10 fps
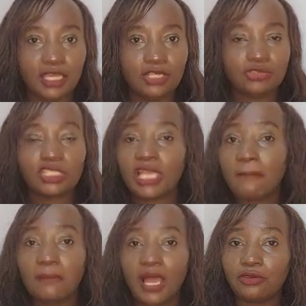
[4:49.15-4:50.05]
to
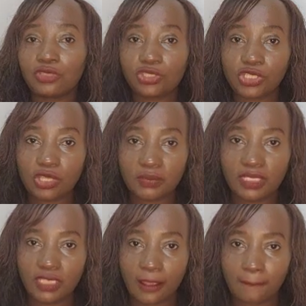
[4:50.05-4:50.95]
some man on social
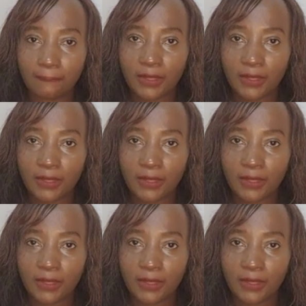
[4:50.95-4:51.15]
media.